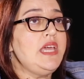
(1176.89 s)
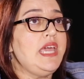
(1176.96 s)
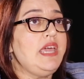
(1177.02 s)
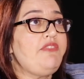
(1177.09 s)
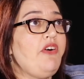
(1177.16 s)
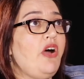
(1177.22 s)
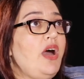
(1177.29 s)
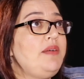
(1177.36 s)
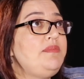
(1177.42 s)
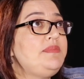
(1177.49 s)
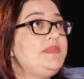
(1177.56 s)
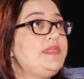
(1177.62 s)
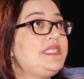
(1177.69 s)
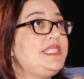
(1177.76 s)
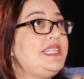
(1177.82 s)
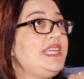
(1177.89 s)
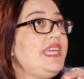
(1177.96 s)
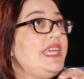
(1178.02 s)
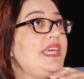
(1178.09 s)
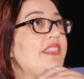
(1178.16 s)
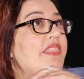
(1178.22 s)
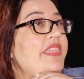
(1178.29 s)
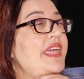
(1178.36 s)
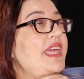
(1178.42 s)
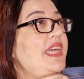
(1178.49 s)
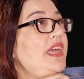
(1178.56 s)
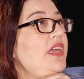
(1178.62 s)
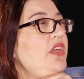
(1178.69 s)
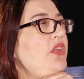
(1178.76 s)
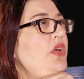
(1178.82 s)
If I'm sitting here
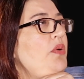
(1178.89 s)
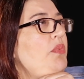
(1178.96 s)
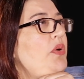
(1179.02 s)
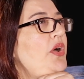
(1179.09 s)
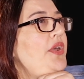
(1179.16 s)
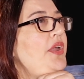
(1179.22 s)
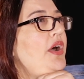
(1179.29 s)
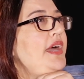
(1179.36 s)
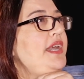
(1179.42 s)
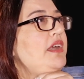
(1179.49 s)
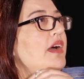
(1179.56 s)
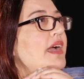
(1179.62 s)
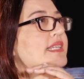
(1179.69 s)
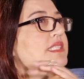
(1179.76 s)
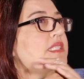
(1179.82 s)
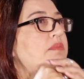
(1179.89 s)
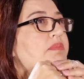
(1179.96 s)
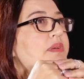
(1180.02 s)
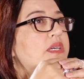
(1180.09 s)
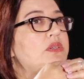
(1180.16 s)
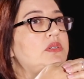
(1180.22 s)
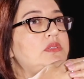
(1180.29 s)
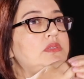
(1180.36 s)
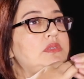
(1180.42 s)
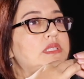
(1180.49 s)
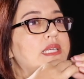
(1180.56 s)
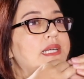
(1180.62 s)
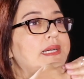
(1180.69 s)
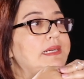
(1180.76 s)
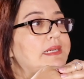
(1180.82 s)
thinking, you know what, I'd like to build,
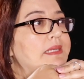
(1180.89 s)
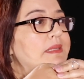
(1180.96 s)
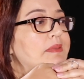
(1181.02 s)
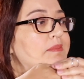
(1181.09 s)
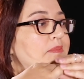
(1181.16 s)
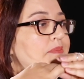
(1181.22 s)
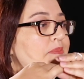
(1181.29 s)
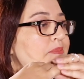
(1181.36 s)
I